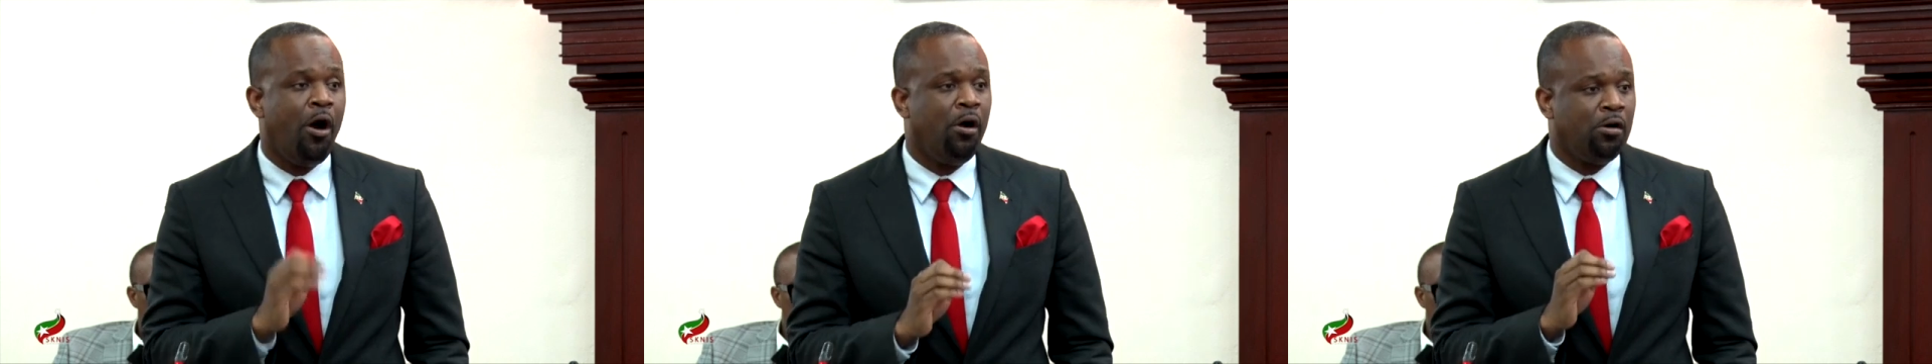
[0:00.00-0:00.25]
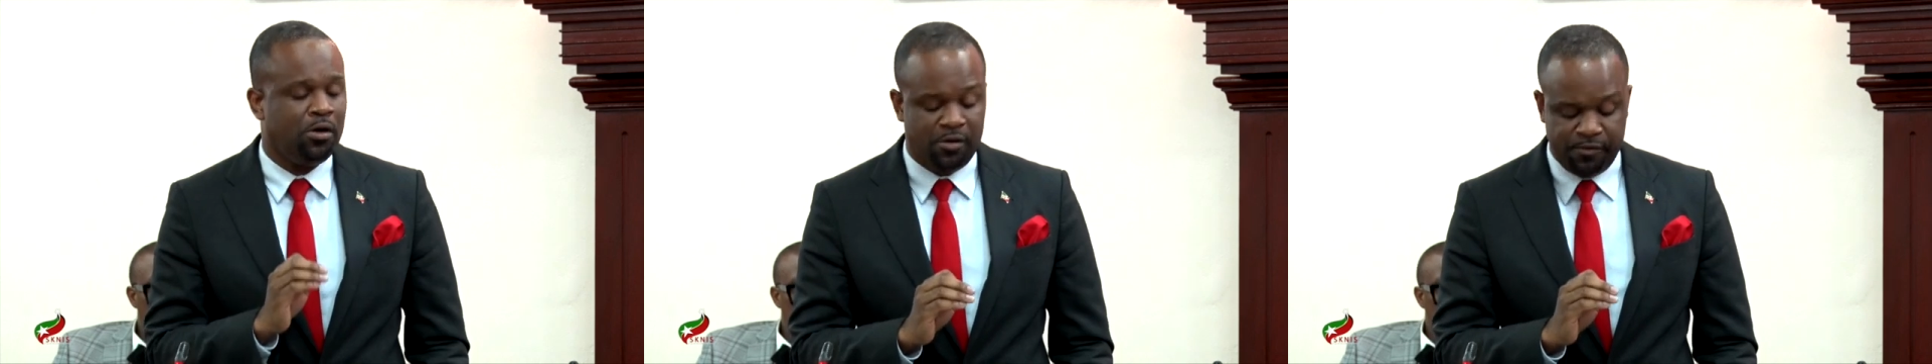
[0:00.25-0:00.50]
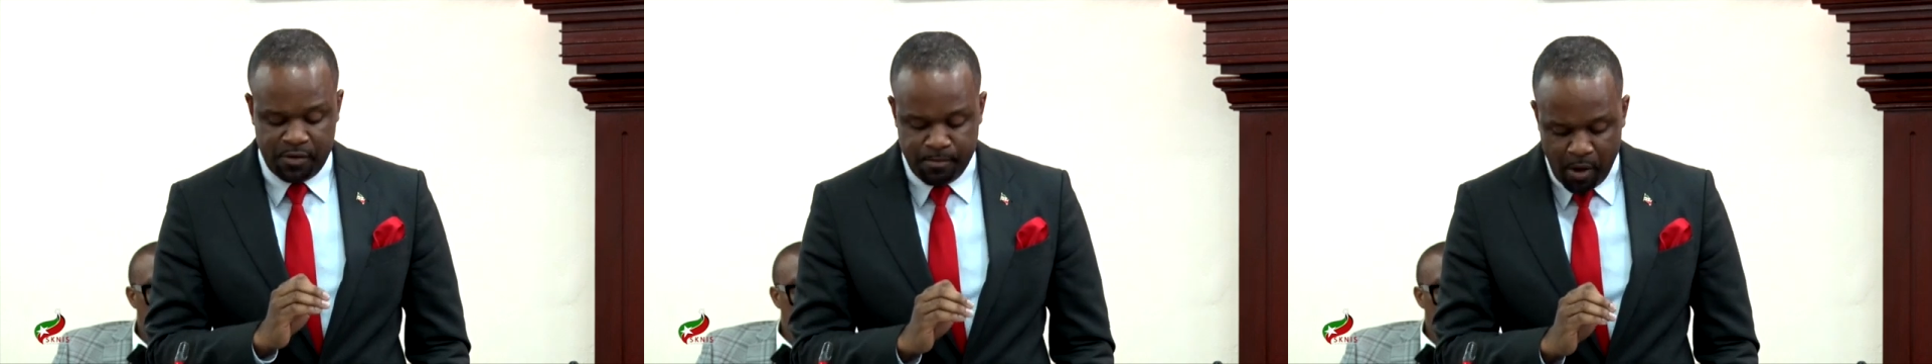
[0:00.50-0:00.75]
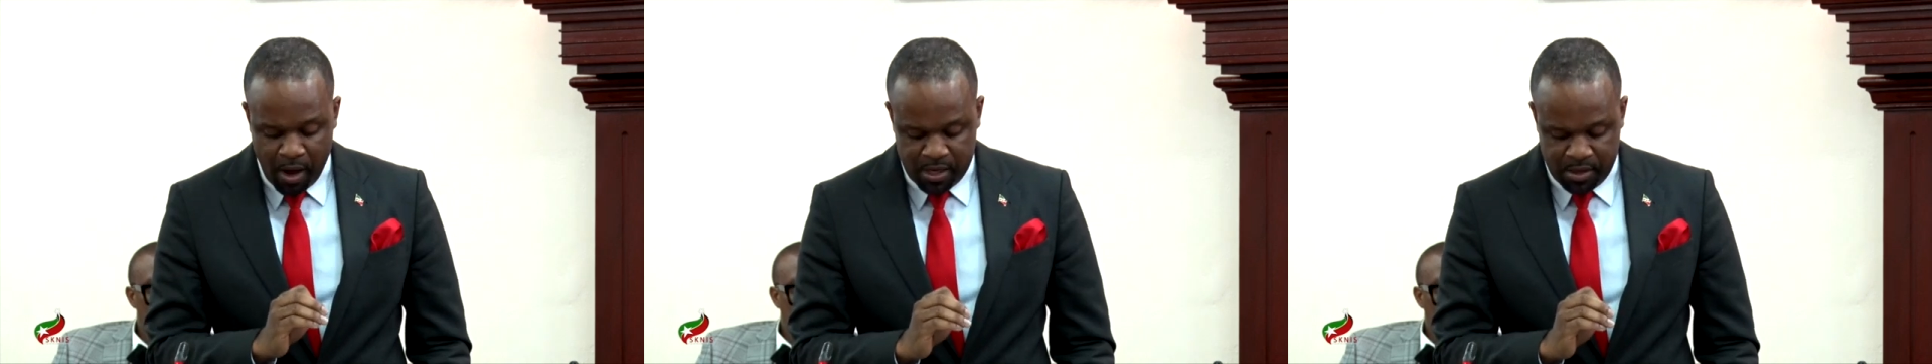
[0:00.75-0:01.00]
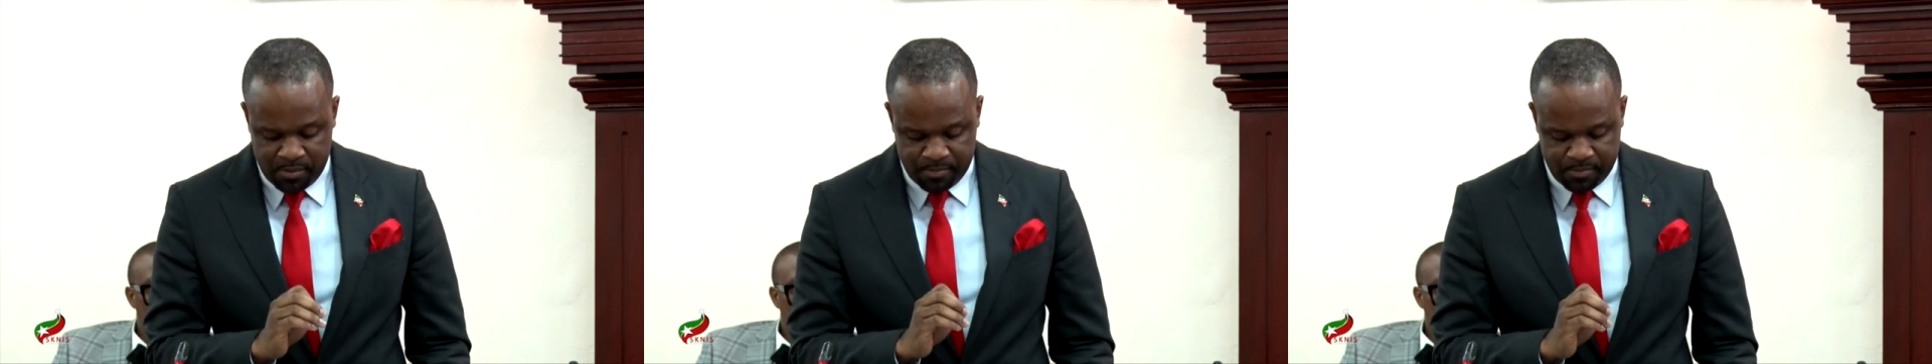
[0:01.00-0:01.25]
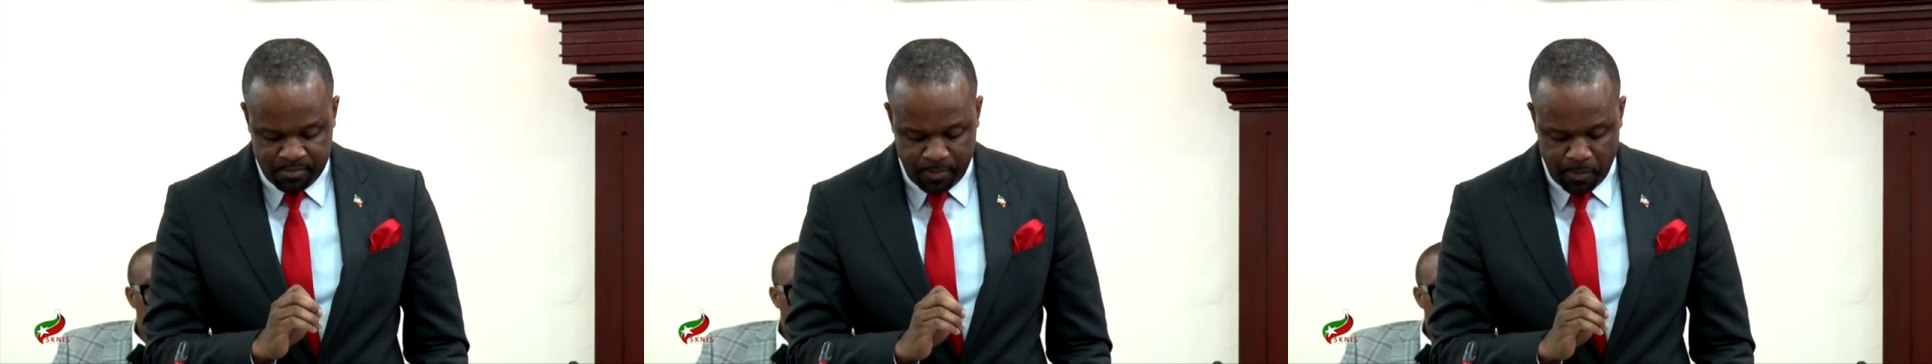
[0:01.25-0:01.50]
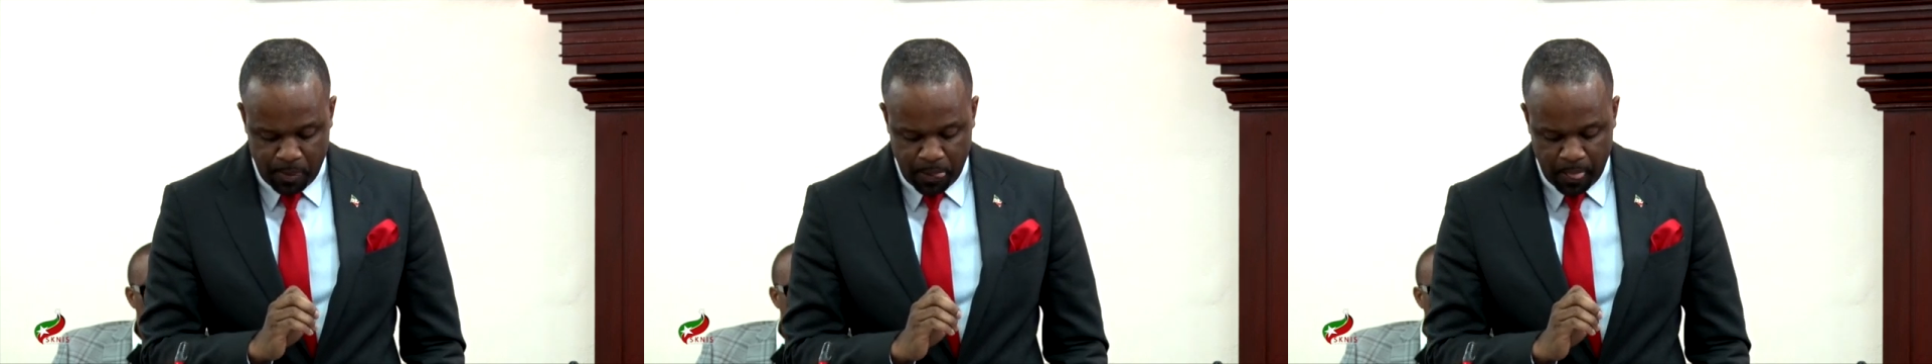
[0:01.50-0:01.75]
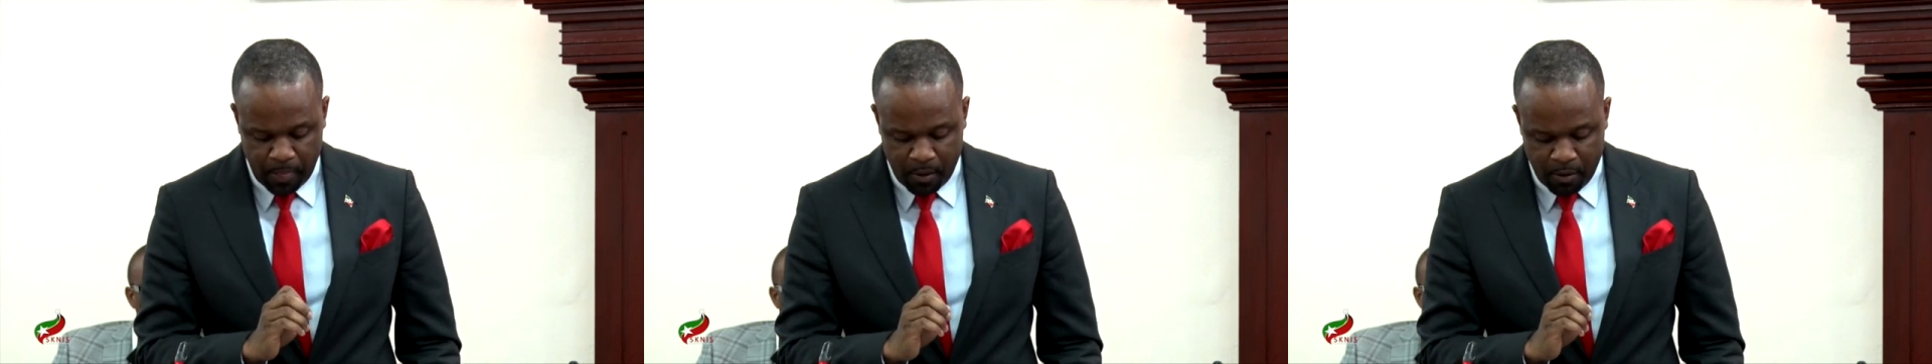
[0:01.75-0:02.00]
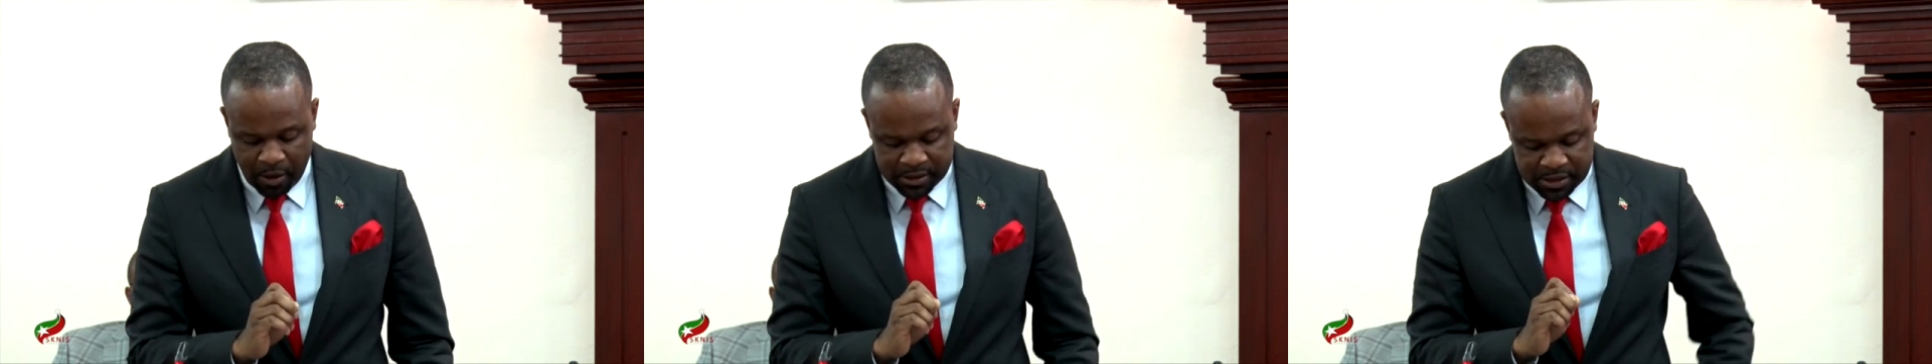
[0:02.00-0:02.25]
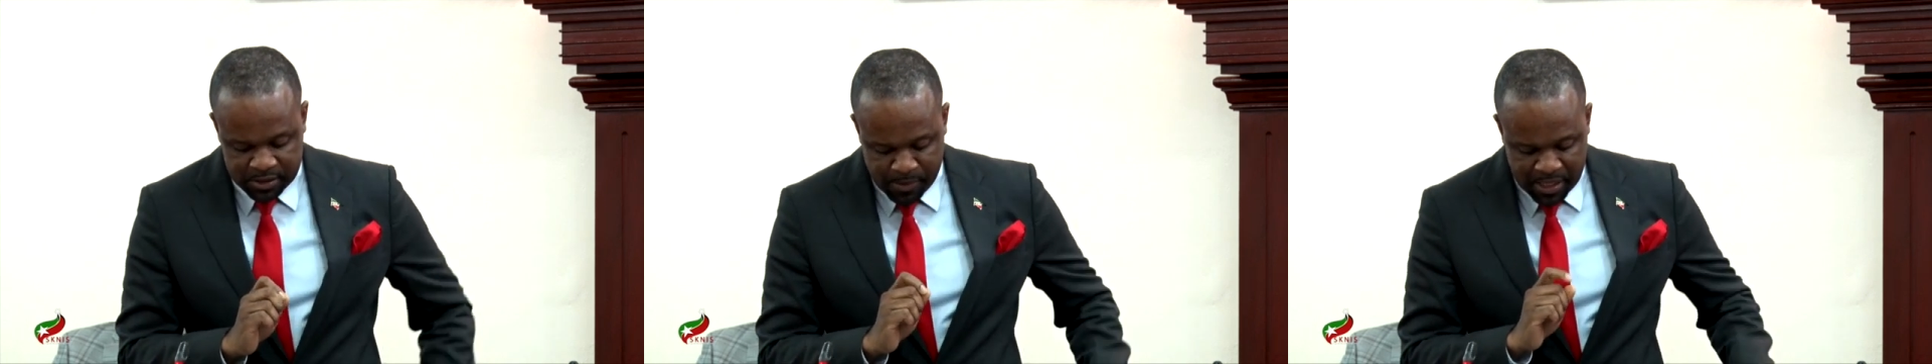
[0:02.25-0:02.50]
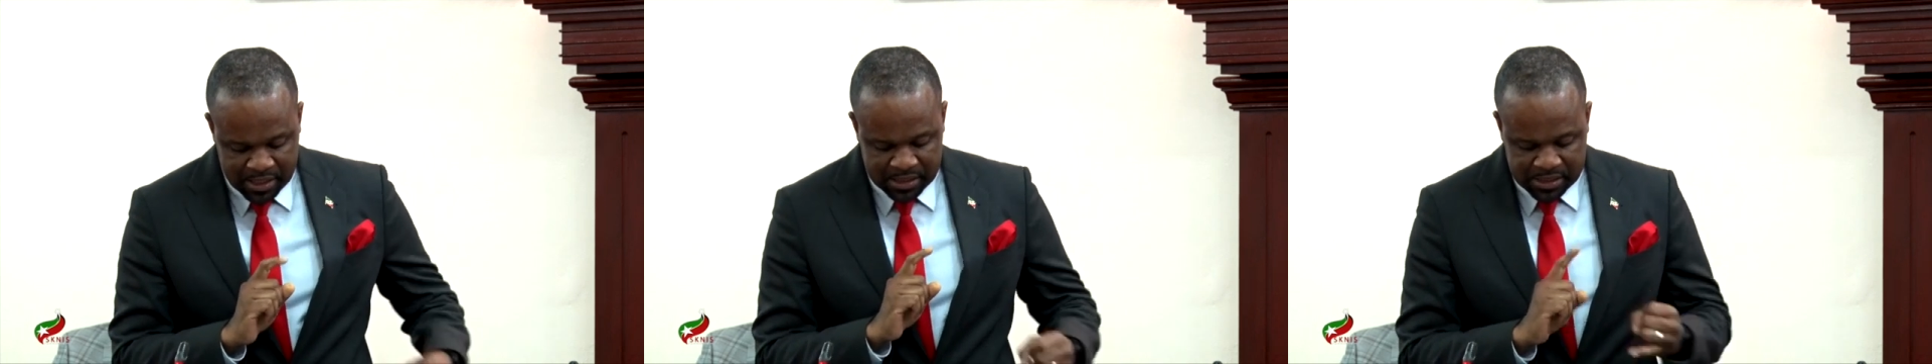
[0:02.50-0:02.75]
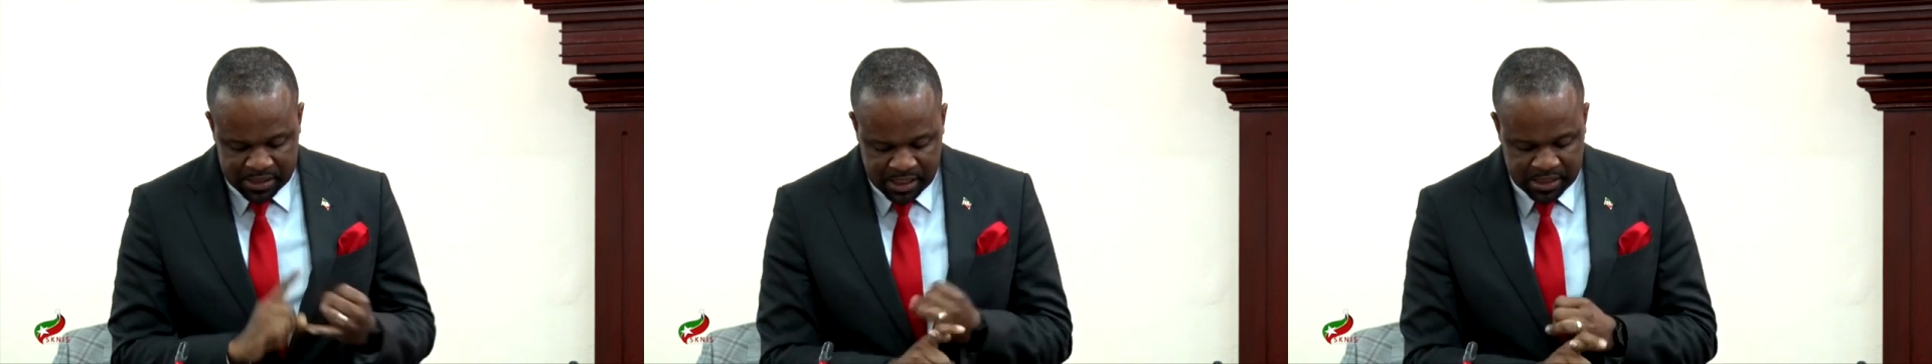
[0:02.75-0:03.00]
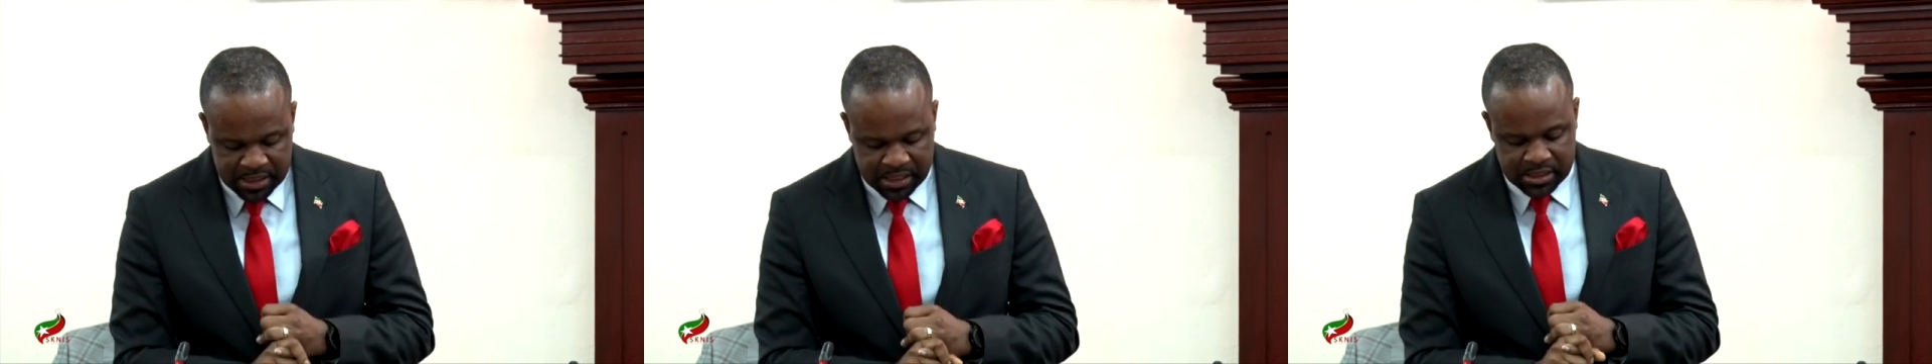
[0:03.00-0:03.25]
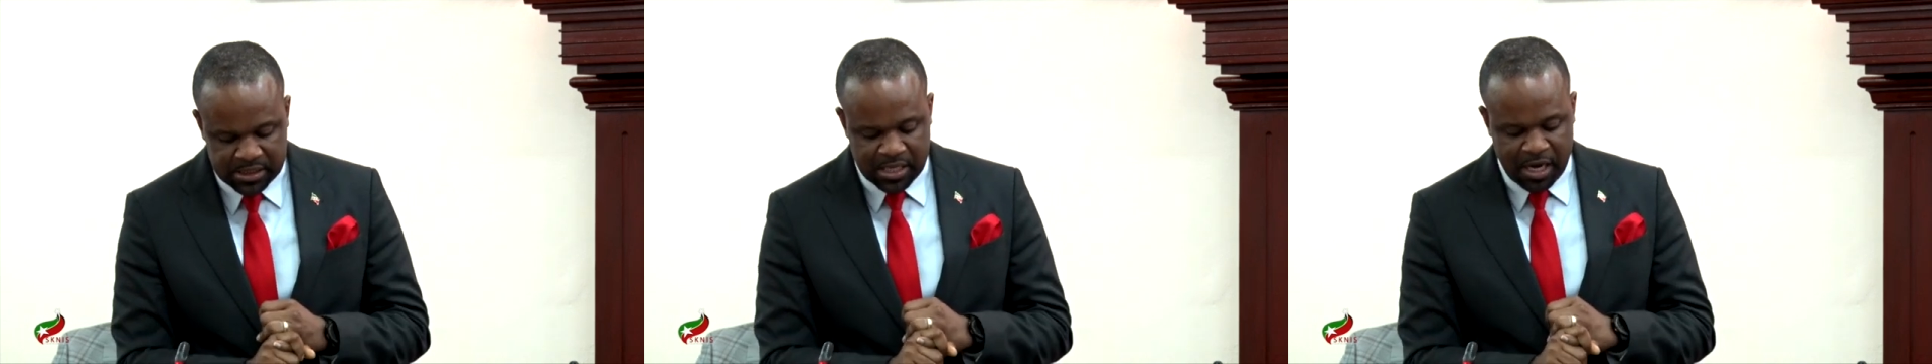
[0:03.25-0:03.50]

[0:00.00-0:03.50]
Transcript: organ of the body, causes many diseases,